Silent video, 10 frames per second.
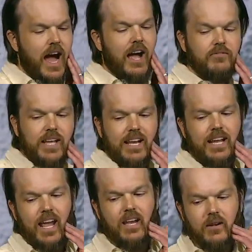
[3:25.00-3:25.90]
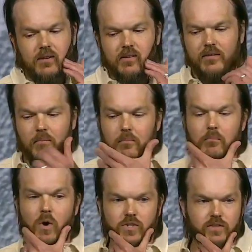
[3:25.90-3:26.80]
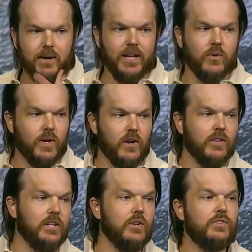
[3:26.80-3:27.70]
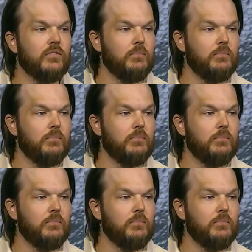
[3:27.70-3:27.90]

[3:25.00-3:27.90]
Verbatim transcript: I've dedicated most of my career to the use